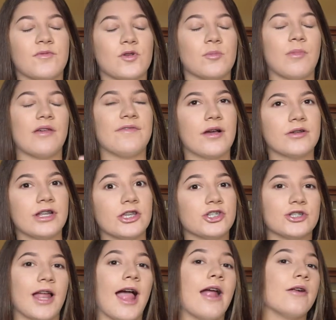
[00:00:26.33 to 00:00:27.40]
for my
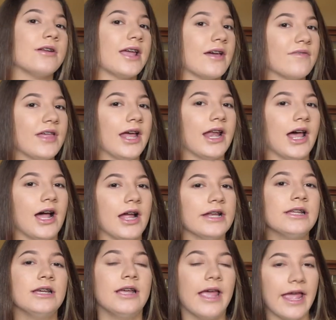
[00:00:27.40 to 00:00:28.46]
foundation. I already have that on.